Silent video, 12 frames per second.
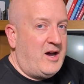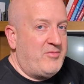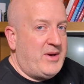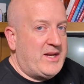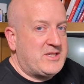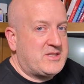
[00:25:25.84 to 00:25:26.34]
I've
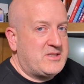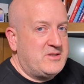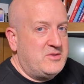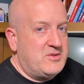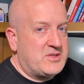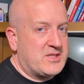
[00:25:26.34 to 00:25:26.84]
managed
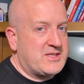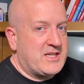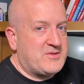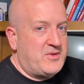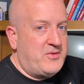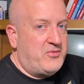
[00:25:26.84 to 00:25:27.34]
to
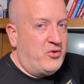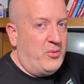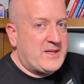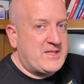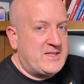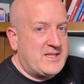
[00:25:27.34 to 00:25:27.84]
successfully
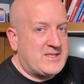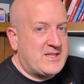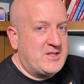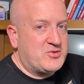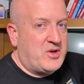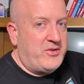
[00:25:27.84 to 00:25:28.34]
format a disk in
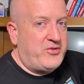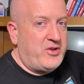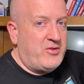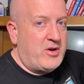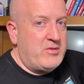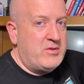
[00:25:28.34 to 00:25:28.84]
drive
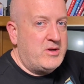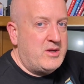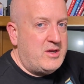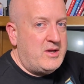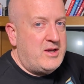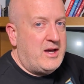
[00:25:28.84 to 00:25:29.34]
0,
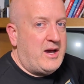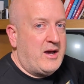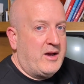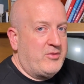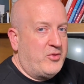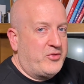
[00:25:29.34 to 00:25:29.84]
and
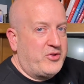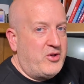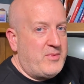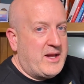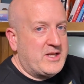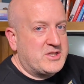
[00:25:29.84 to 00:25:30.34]
I've also
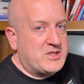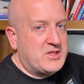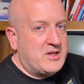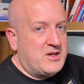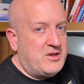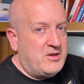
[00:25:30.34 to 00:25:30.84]
managed
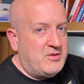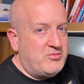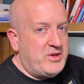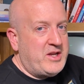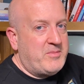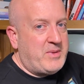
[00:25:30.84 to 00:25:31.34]
to
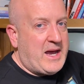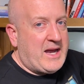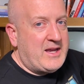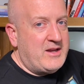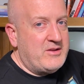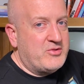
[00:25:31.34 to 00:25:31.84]
read it back
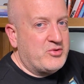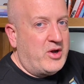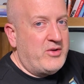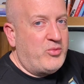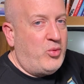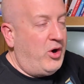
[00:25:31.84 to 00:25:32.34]
in
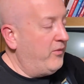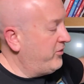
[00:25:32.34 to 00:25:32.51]
drive 1.